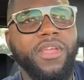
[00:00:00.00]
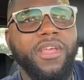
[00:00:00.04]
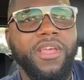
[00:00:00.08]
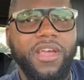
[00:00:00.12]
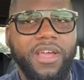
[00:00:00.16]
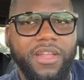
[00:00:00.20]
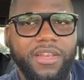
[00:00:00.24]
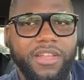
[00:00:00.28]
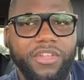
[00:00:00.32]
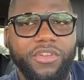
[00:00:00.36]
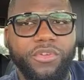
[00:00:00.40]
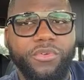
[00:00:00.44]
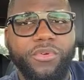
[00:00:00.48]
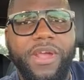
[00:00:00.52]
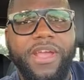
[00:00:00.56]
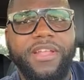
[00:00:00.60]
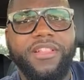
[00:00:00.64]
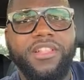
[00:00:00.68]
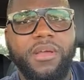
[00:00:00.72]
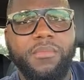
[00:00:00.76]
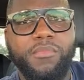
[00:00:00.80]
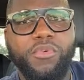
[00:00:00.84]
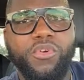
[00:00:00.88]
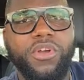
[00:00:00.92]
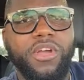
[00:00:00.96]
I need to write
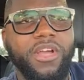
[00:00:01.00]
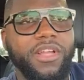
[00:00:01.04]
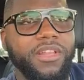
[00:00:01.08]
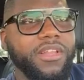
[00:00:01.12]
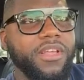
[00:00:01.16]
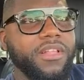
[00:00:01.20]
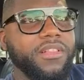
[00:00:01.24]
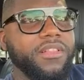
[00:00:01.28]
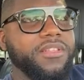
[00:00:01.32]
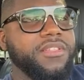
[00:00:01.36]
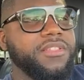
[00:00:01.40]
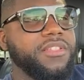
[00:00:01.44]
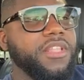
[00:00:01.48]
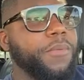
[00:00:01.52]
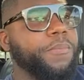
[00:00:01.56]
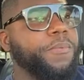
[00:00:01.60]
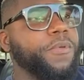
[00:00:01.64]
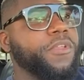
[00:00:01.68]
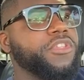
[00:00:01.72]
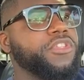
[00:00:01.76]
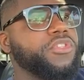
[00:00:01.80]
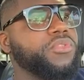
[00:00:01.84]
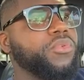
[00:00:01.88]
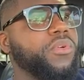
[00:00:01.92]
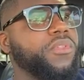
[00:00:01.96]
a book on that. The
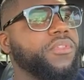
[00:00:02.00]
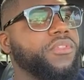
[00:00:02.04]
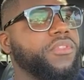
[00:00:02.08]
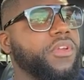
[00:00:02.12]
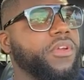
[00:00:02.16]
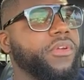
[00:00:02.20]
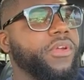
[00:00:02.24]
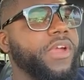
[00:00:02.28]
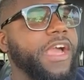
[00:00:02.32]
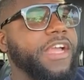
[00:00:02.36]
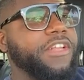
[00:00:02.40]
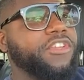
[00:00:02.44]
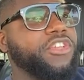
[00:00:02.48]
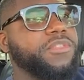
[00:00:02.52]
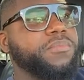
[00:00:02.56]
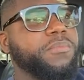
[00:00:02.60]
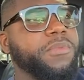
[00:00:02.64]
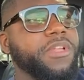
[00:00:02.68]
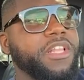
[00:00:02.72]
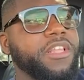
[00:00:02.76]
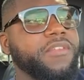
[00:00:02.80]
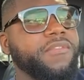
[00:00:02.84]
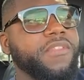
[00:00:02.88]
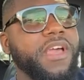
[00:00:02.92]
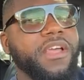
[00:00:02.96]
stepping stone theory. I just
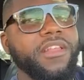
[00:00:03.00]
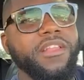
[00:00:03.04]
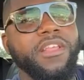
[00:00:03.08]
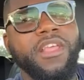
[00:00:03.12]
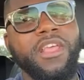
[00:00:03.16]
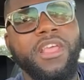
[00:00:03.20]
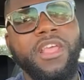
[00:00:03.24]
believe that.